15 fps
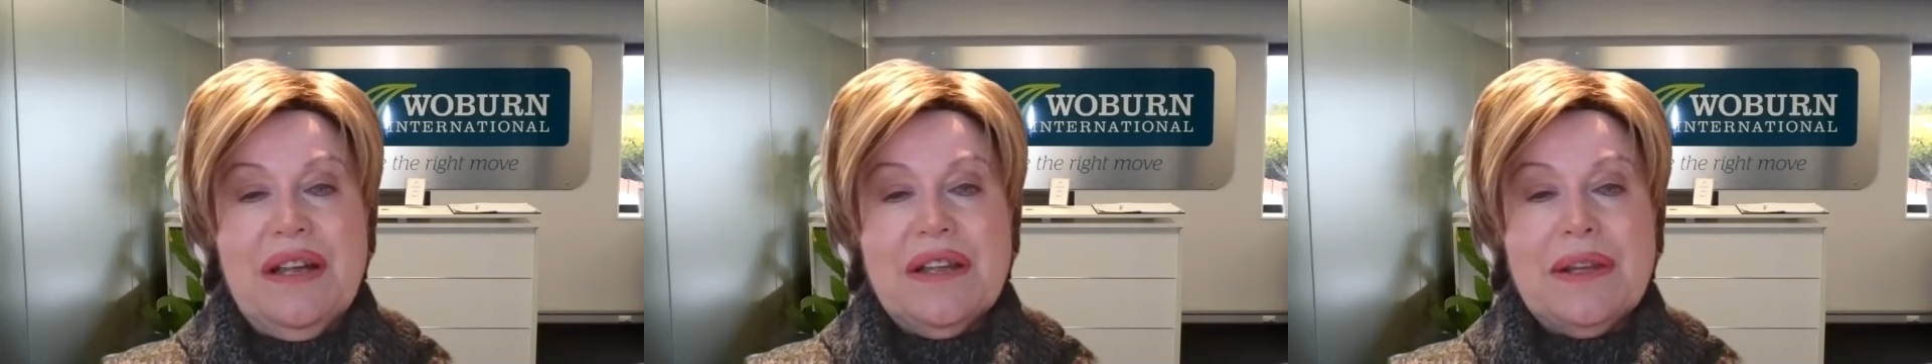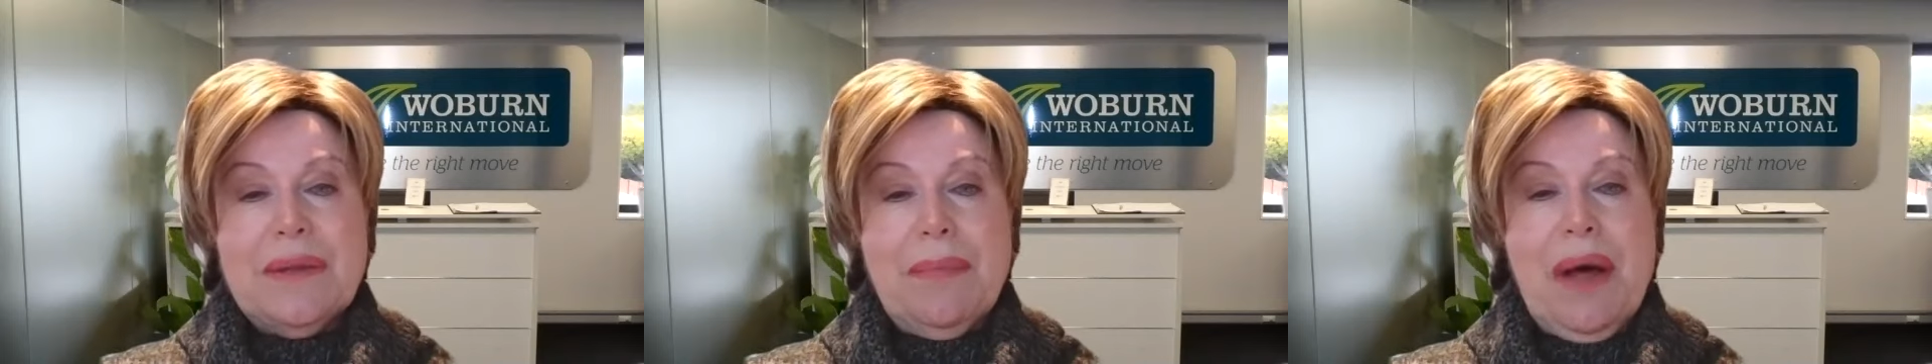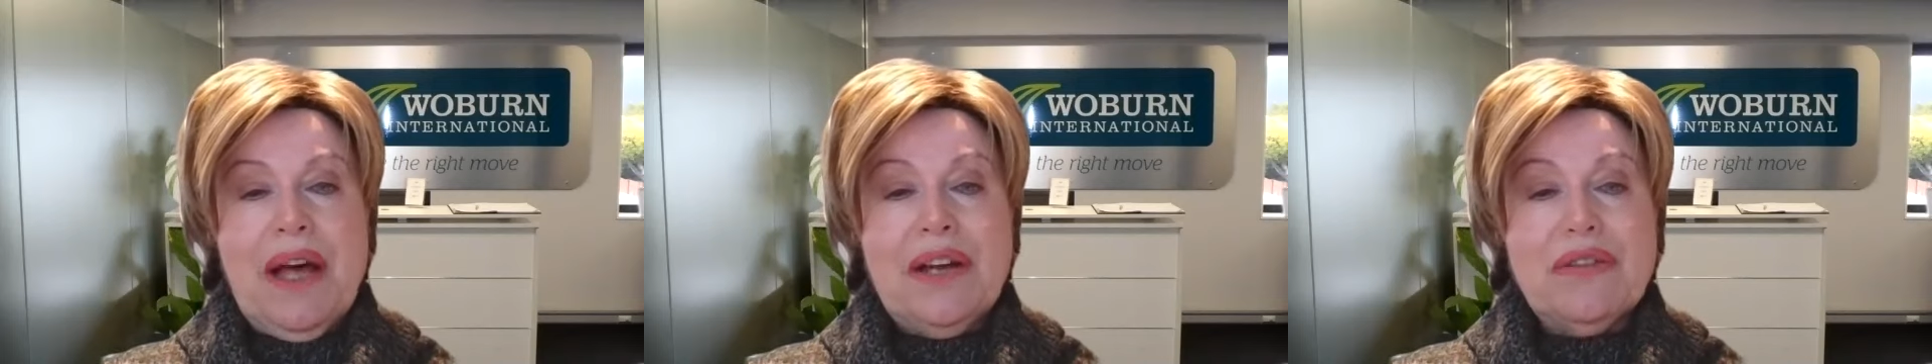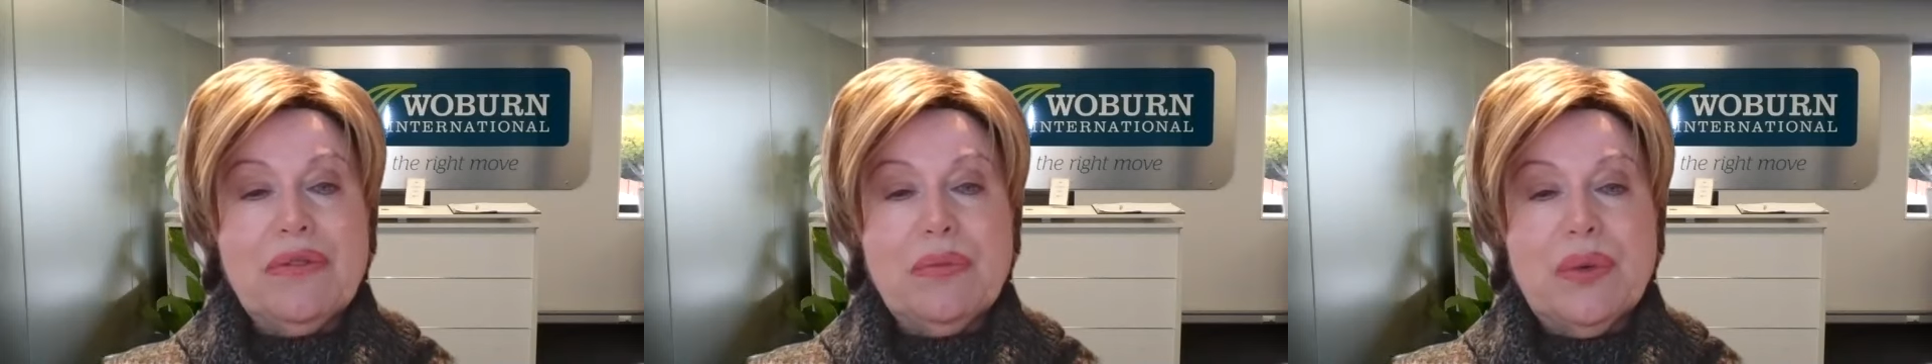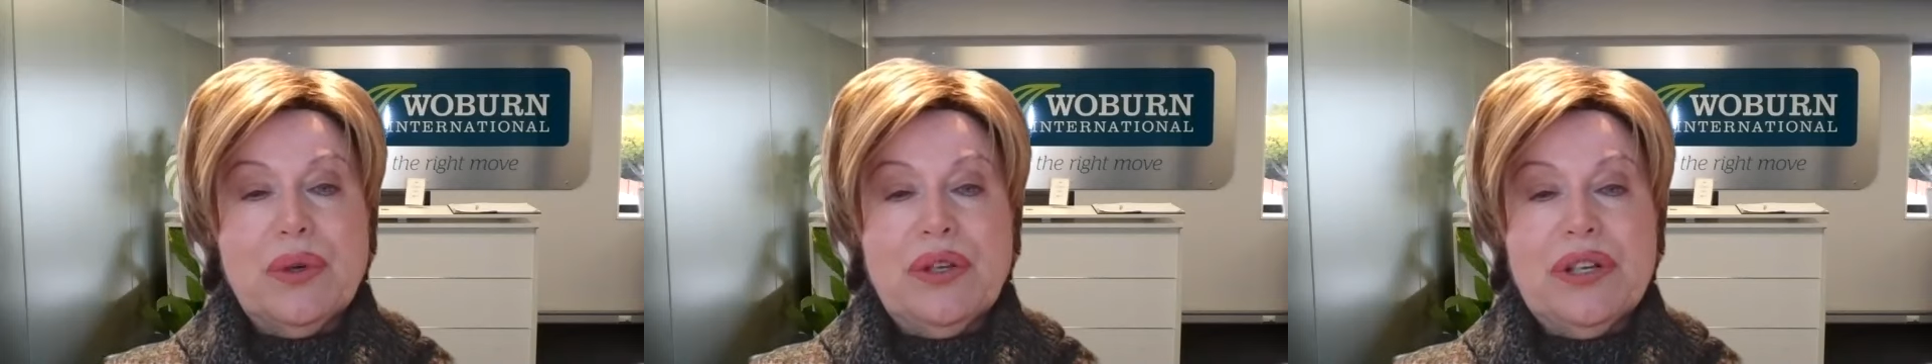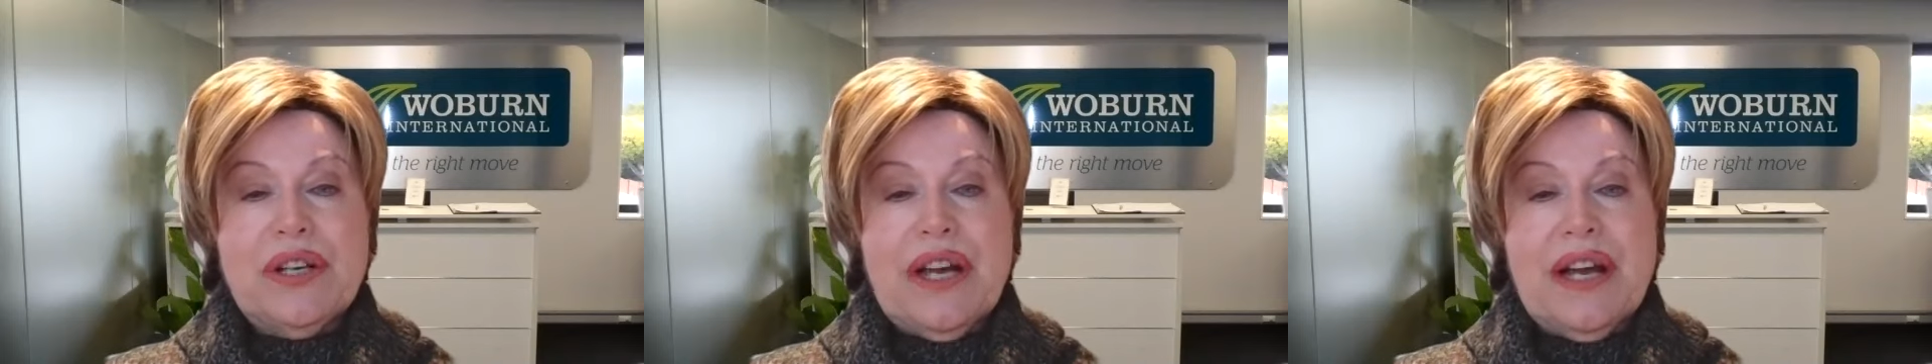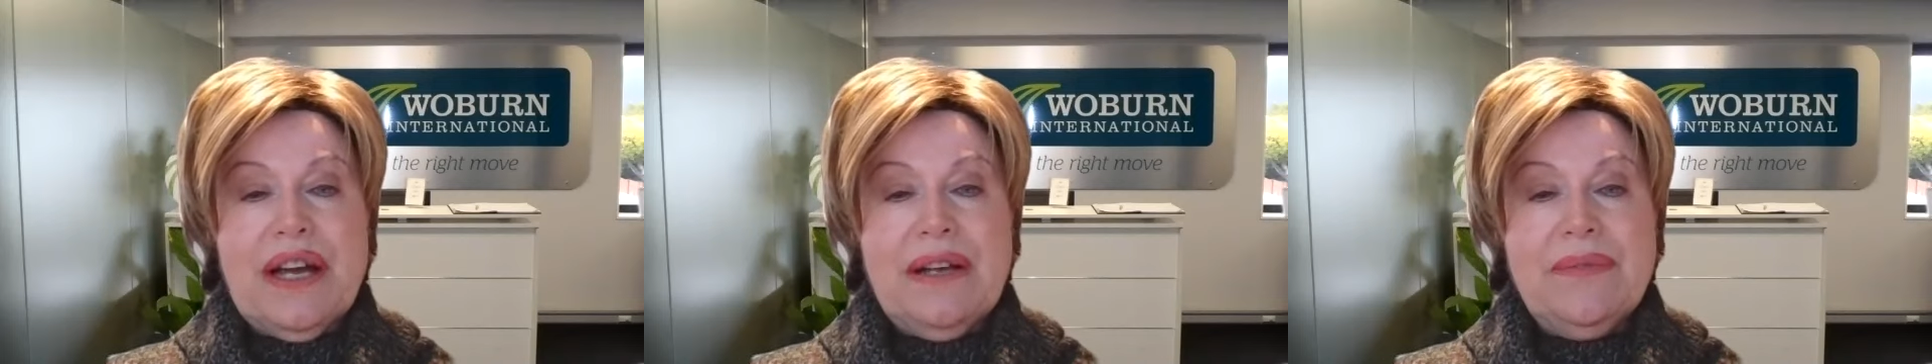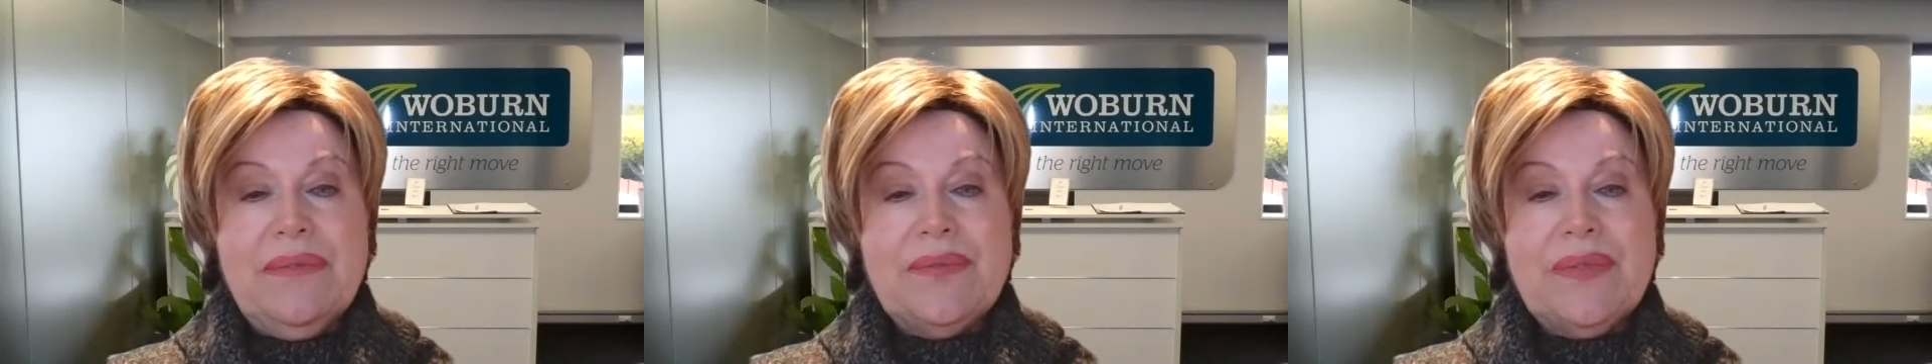the migrant
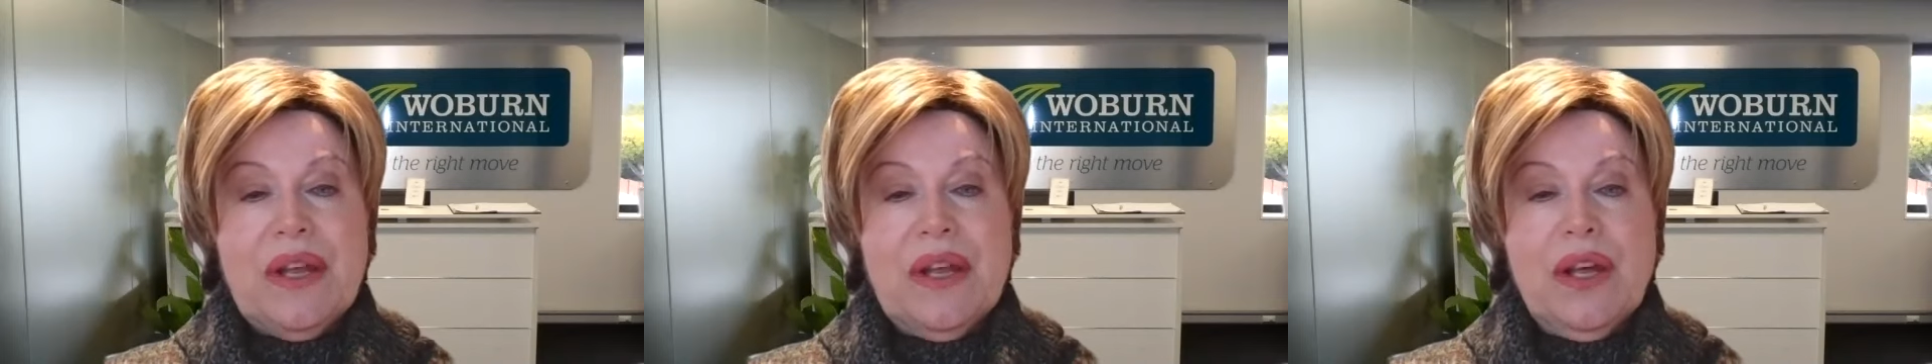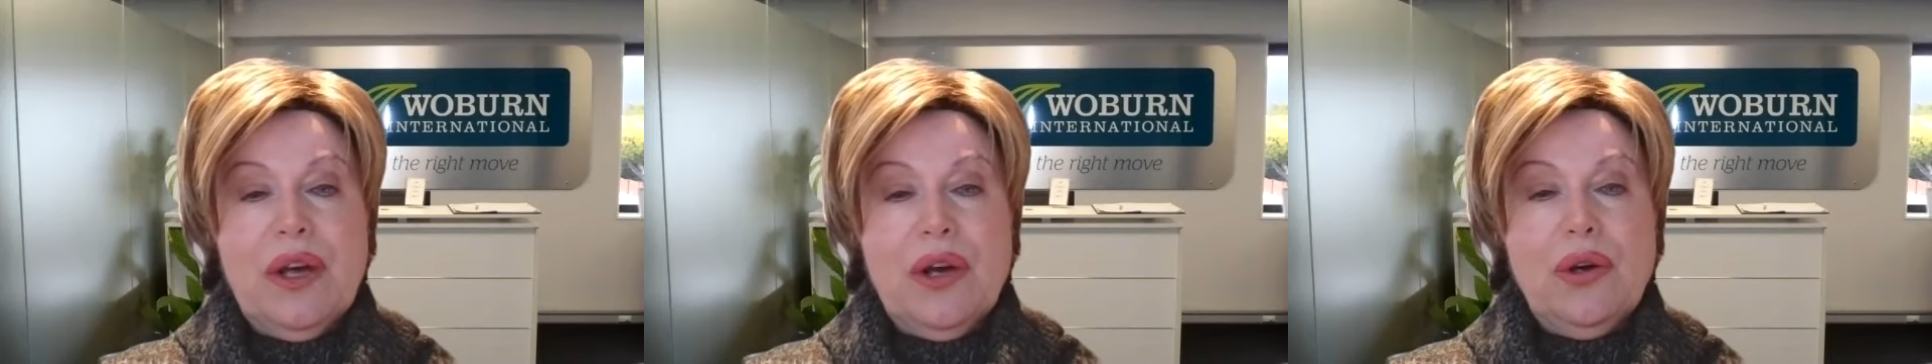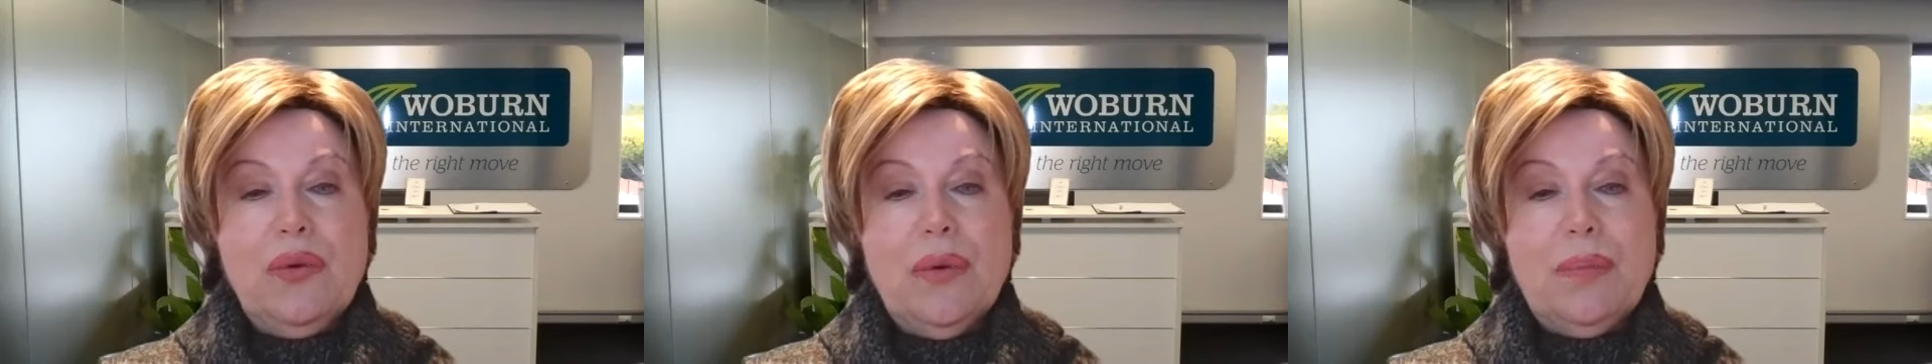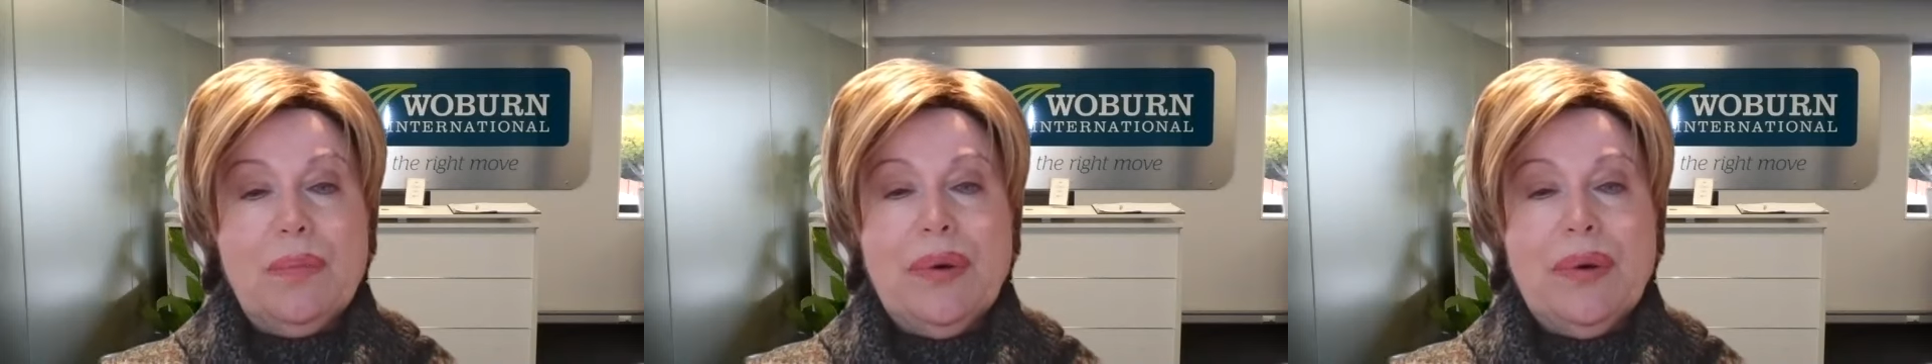worker who had